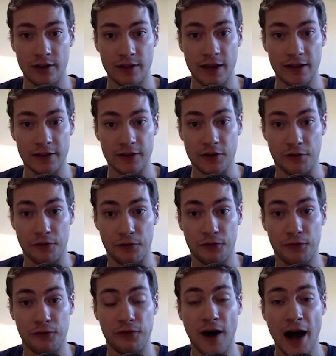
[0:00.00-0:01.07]
that
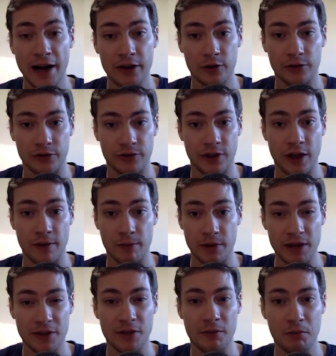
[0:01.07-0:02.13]
defiles them
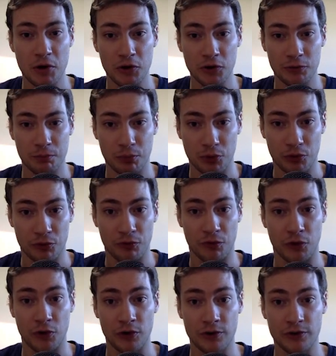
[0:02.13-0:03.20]
in the most
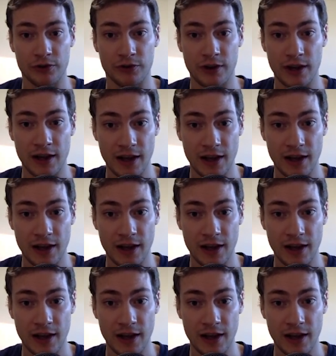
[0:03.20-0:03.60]
perverse